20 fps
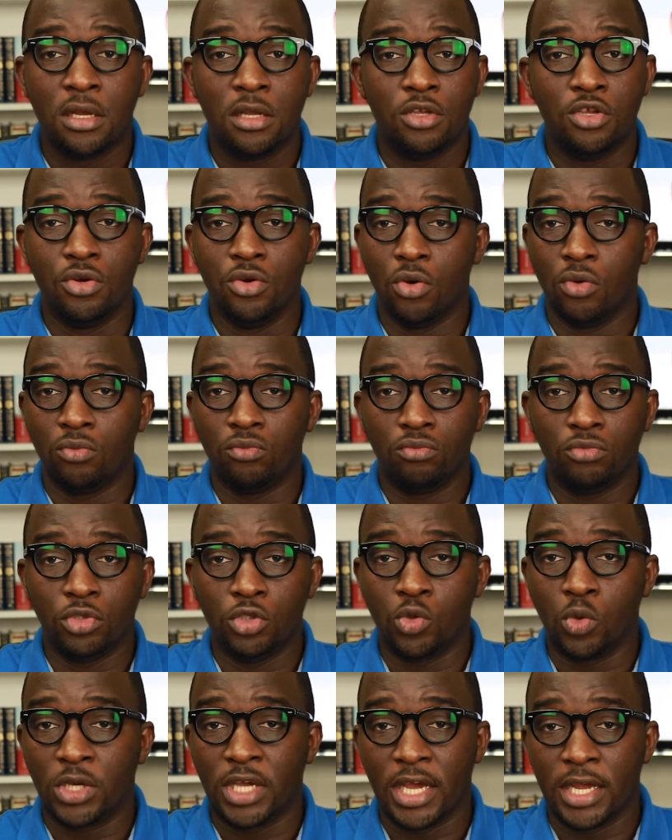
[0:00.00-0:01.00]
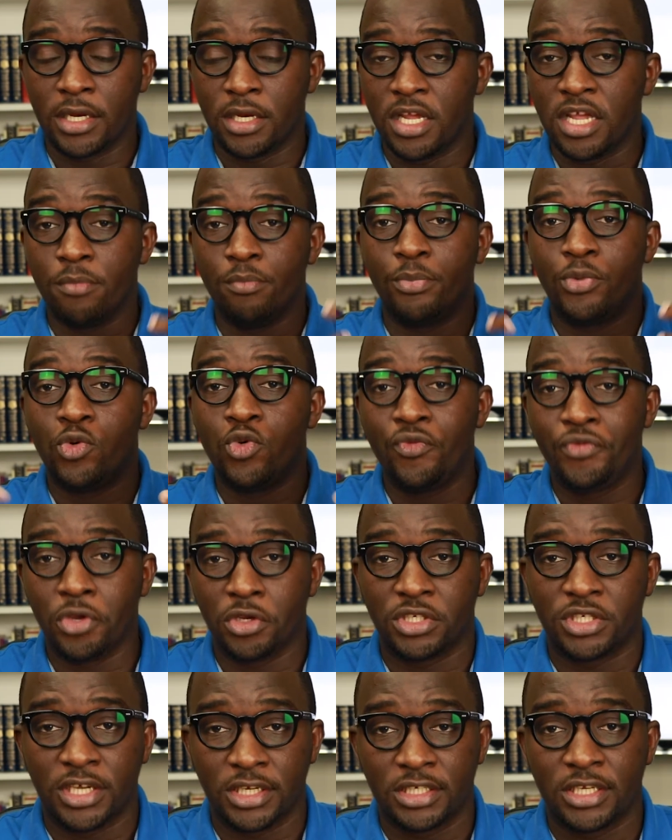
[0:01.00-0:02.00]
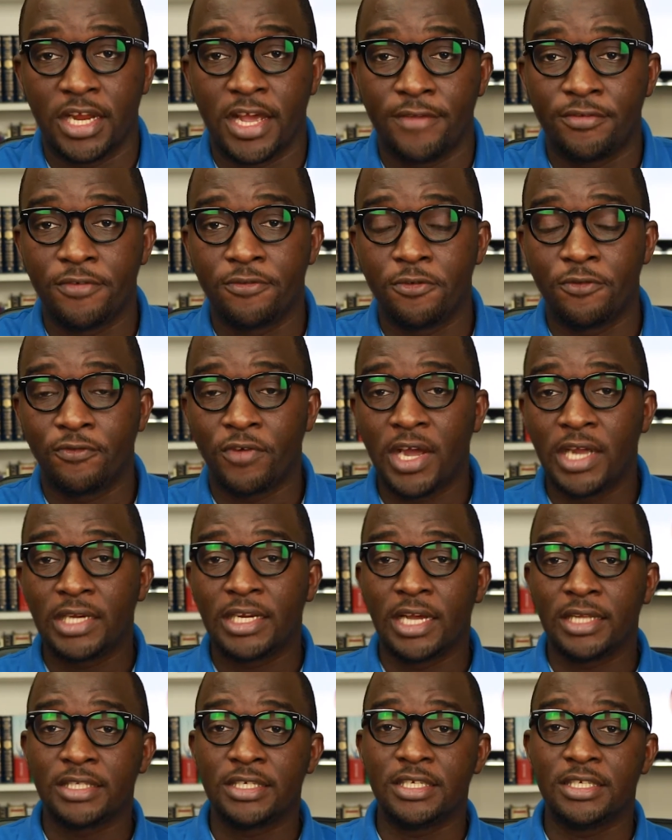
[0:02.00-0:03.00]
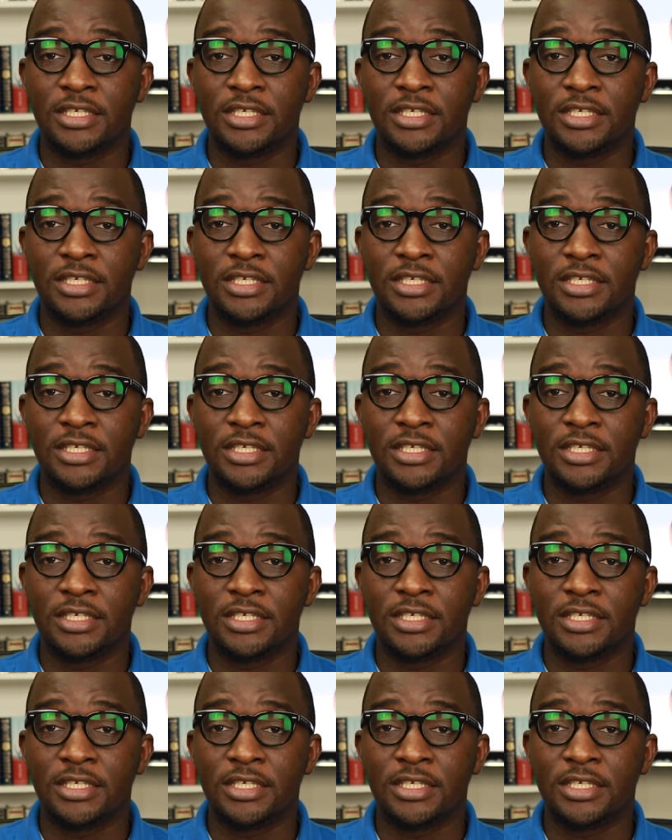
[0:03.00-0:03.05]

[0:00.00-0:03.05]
you know, you can improve your sex life. If you find that